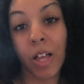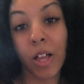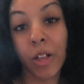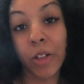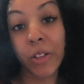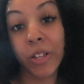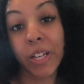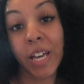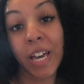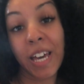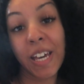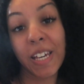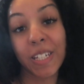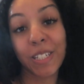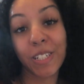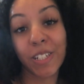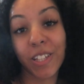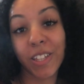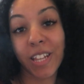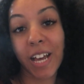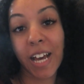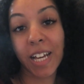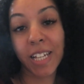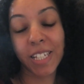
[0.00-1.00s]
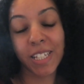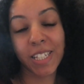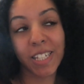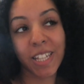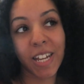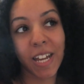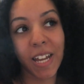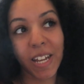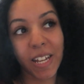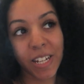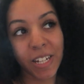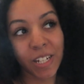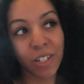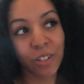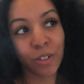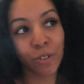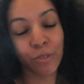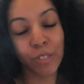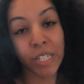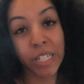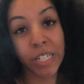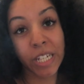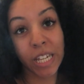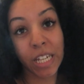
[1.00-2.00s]
Okay, so that is the end
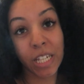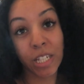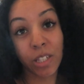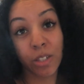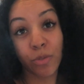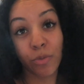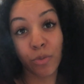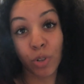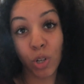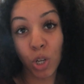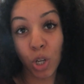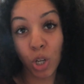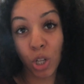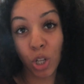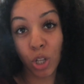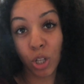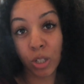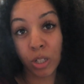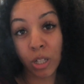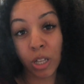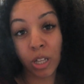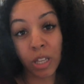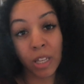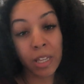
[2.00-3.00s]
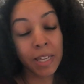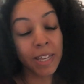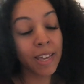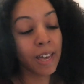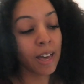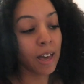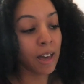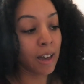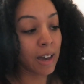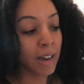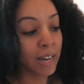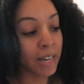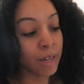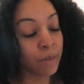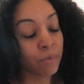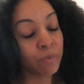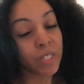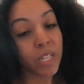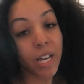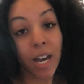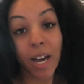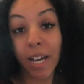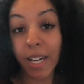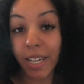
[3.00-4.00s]
of today's vlog. I am
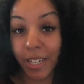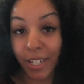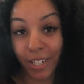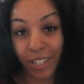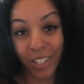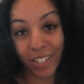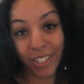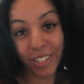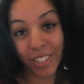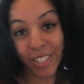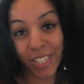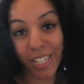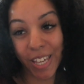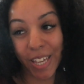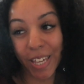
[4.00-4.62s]
tired.